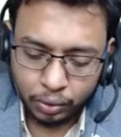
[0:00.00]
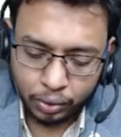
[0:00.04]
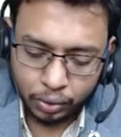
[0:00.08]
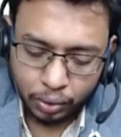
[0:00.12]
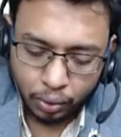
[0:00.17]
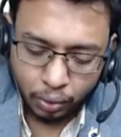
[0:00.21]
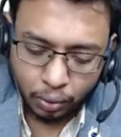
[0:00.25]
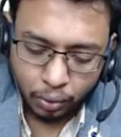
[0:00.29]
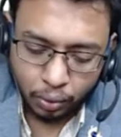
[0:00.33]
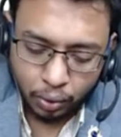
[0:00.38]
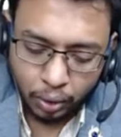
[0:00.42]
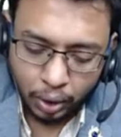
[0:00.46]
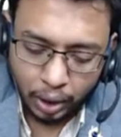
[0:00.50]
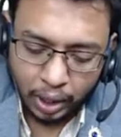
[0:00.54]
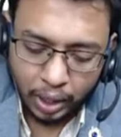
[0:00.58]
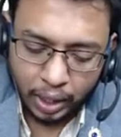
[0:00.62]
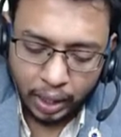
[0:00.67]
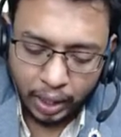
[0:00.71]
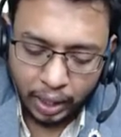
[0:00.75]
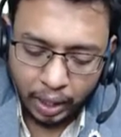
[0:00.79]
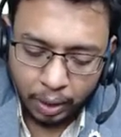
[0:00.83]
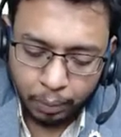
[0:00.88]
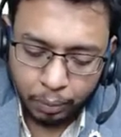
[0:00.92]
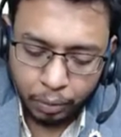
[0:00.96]
So,
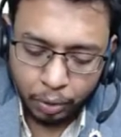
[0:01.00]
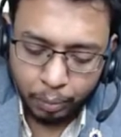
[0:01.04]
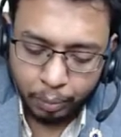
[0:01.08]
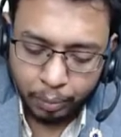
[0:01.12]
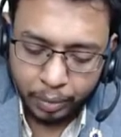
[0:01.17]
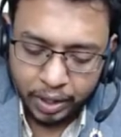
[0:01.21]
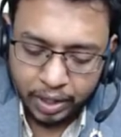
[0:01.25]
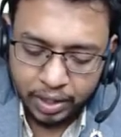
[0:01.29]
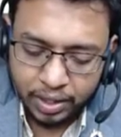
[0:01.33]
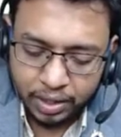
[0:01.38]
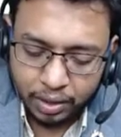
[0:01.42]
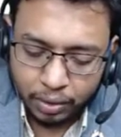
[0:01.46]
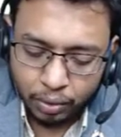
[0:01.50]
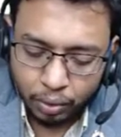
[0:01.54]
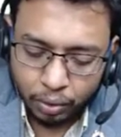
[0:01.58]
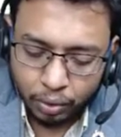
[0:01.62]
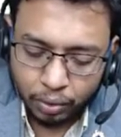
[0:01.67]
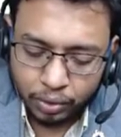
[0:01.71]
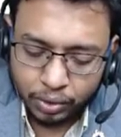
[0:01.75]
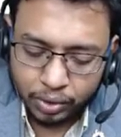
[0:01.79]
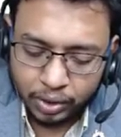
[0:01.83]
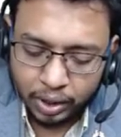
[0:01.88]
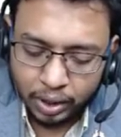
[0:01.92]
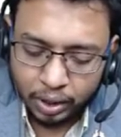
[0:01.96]
I'll put b is equal
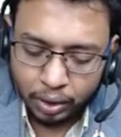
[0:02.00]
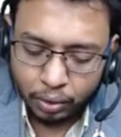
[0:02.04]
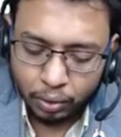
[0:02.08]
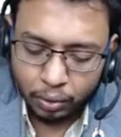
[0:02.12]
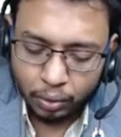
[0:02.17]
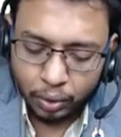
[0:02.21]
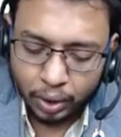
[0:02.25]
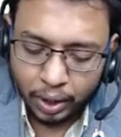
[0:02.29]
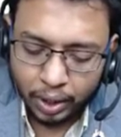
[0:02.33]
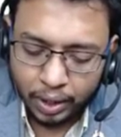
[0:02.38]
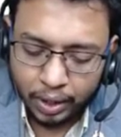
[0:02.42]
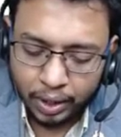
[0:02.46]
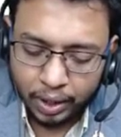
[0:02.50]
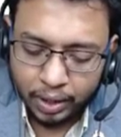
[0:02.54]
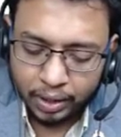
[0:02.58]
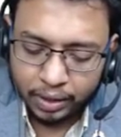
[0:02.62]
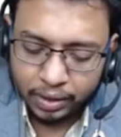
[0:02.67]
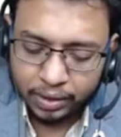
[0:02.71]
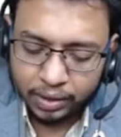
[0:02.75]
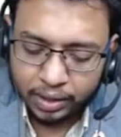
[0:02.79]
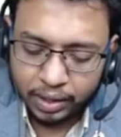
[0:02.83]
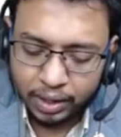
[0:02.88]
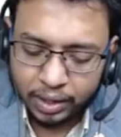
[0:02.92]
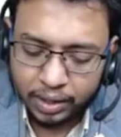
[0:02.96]
to 0 and
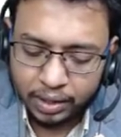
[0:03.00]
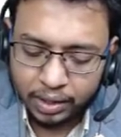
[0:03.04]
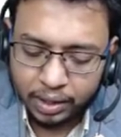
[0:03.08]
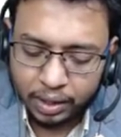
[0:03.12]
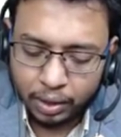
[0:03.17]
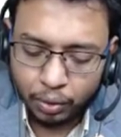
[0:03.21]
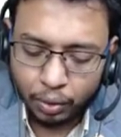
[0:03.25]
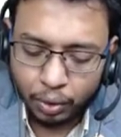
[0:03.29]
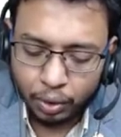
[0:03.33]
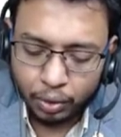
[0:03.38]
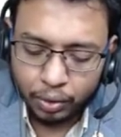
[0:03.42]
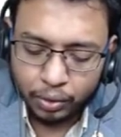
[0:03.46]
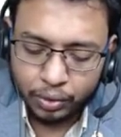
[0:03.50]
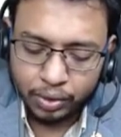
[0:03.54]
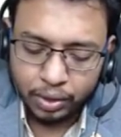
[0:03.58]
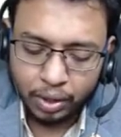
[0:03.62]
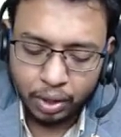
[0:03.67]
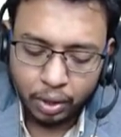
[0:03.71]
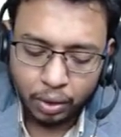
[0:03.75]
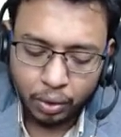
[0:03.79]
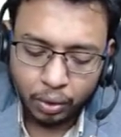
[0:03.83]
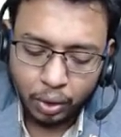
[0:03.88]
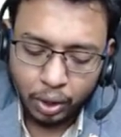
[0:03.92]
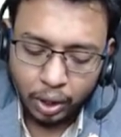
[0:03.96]
c is equal to
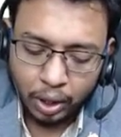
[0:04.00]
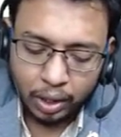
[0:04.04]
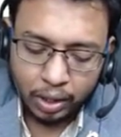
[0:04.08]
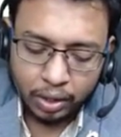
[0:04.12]
0.